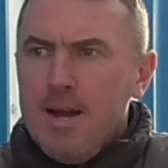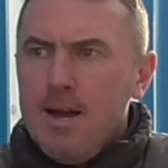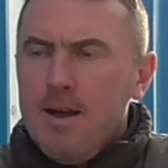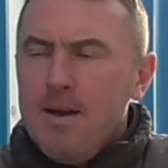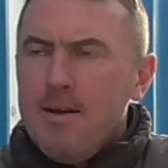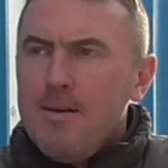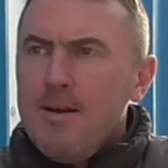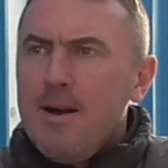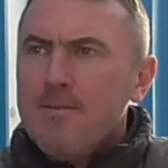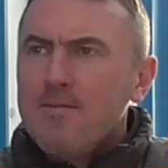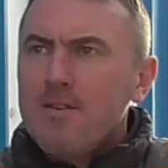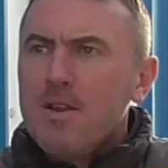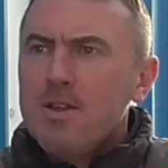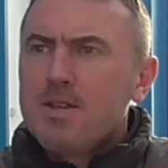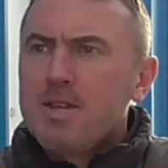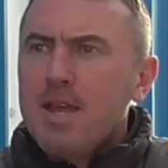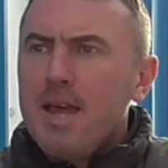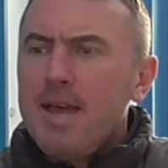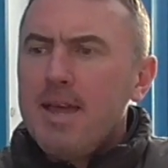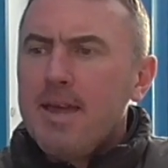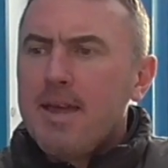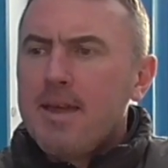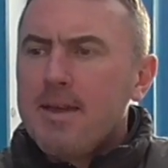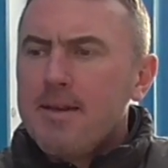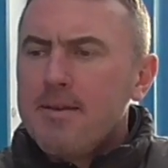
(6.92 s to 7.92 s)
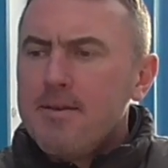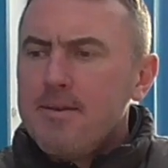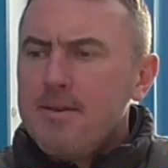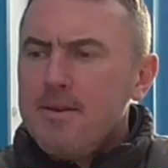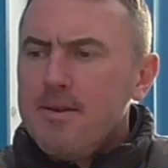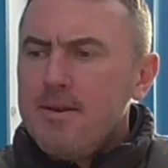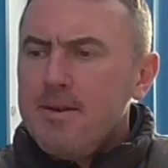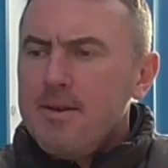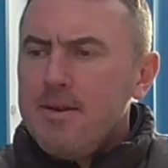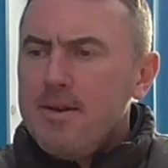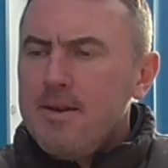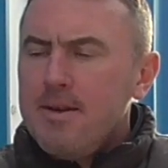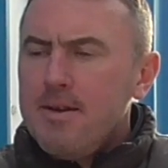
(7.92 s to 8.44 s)
I've got to take
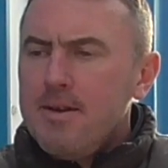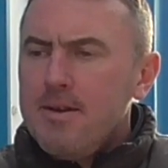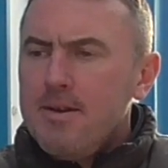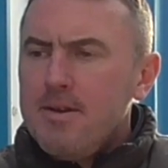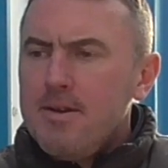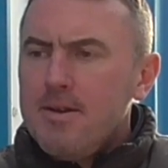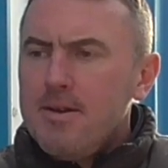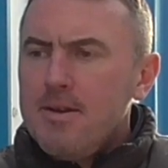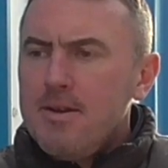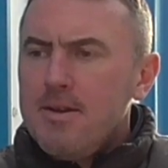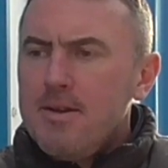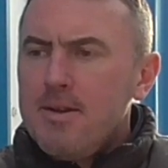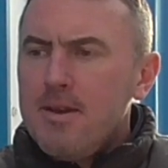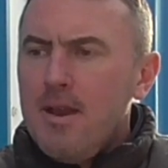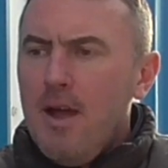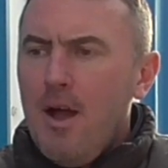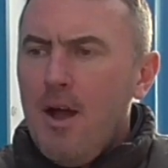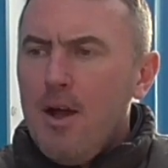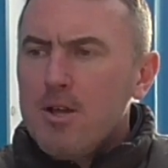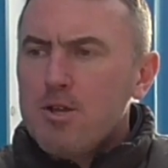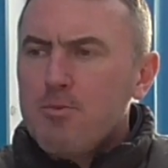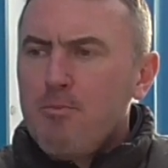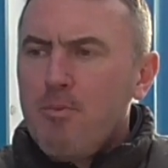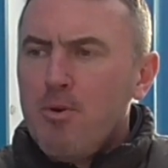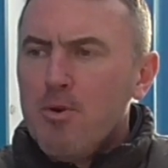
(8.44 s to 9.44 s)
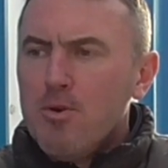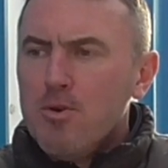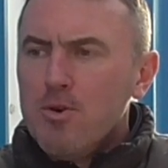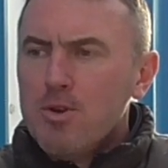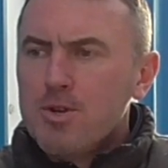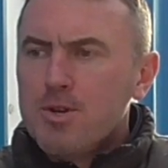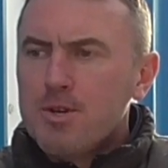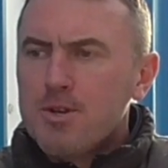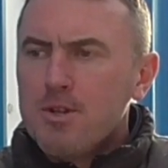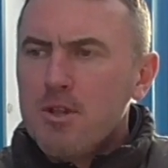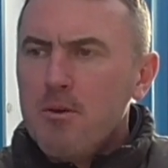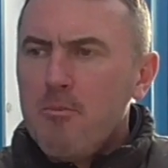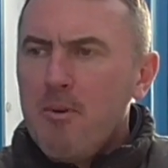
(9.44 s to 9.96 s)
a large
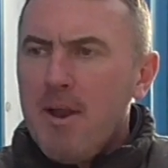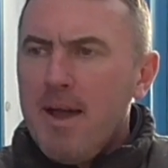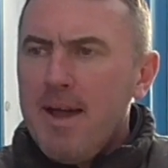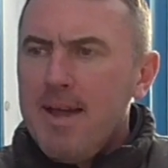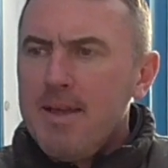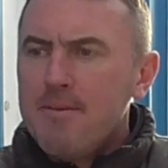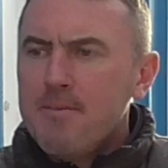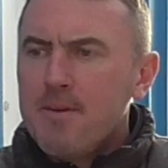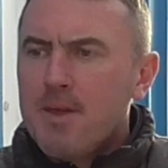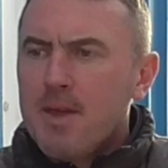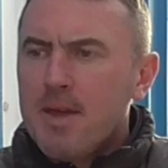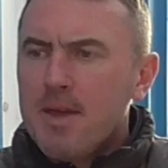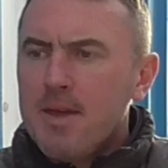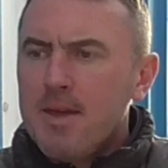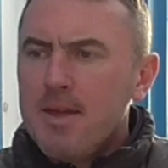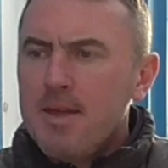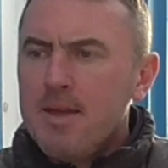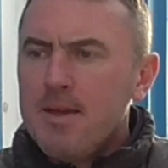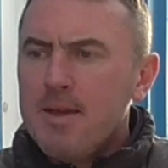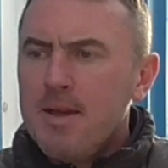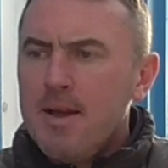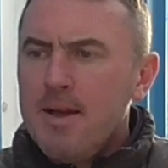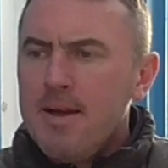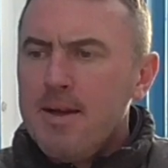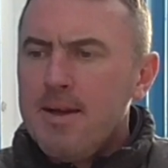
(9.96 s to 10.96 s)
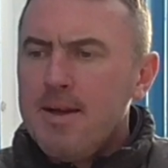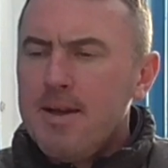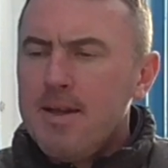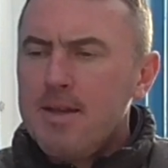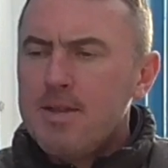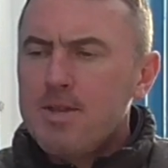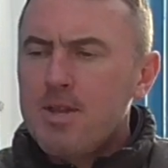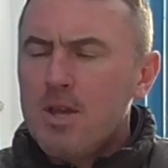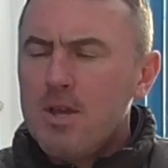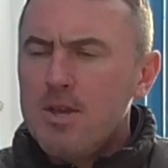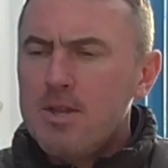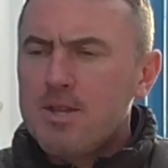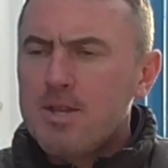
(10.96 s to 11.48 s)
portion of the blame, Key.
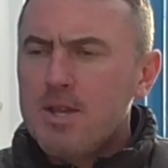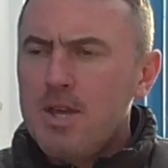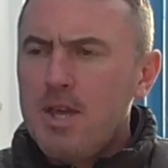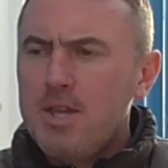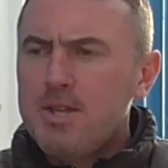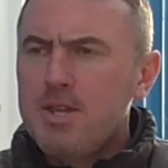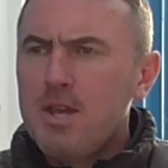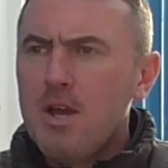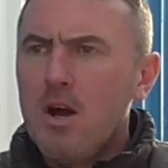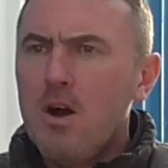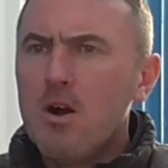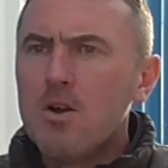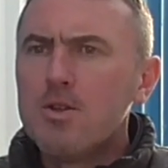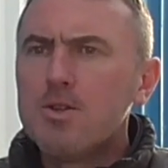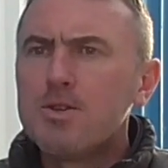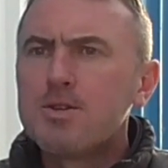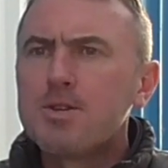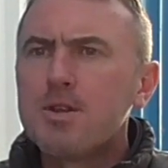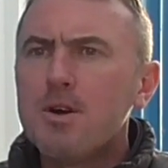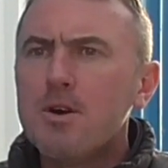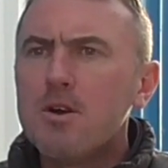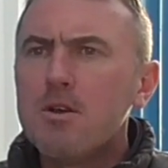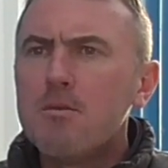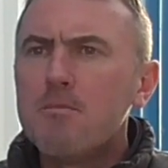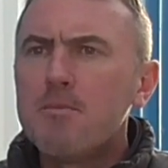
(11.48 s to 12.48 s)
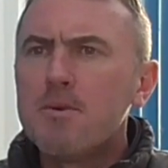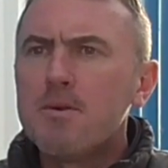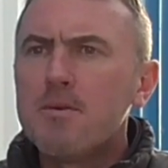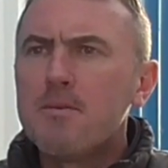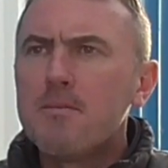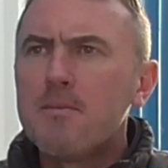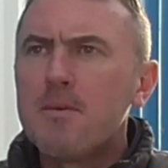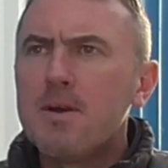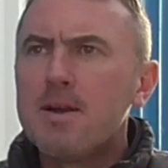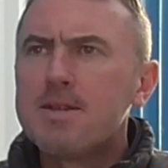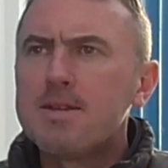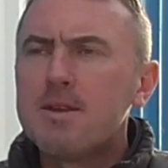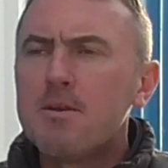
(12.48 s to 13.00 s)
It's easy hindsight,
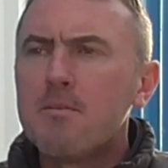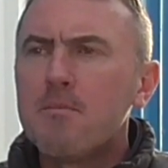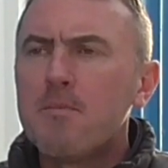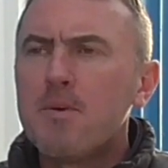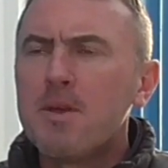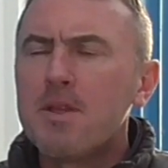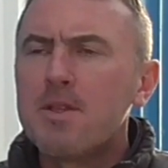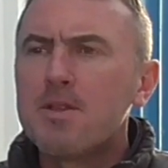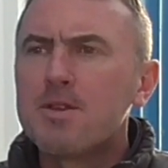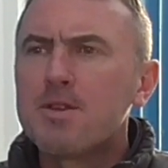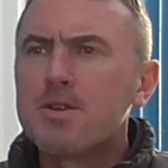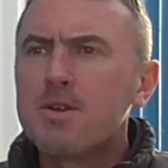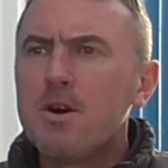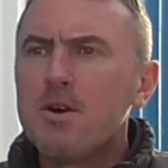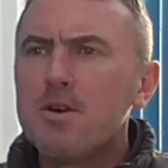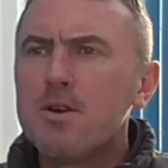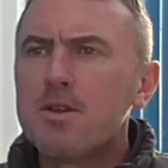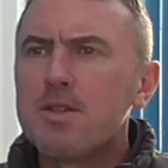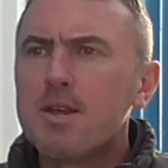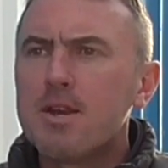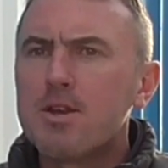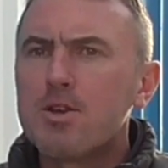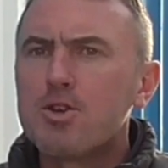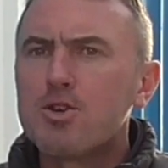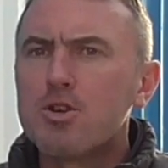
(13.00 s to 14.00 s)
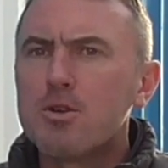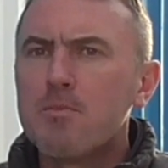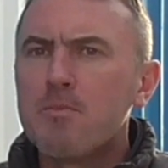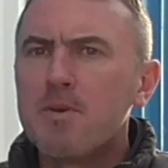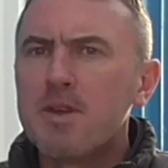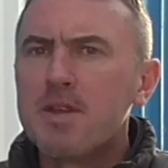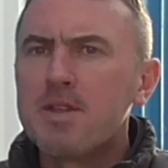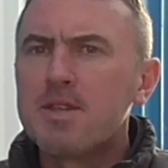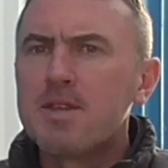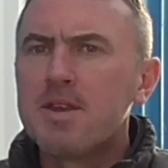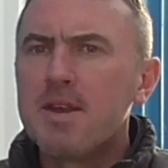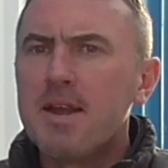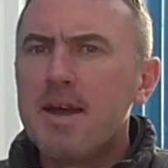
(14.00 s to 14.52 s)
but I didn't pick the side that I should have
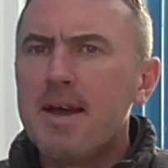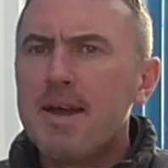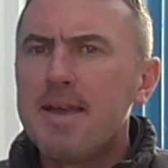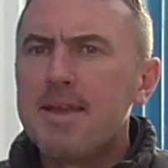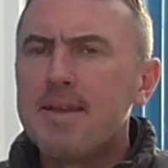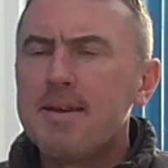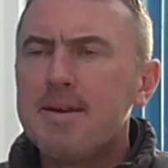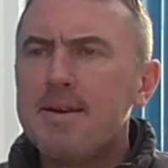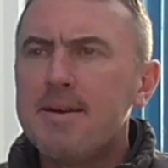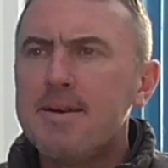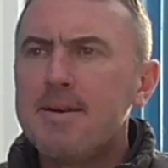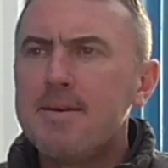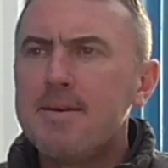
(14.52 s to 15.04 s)
picked today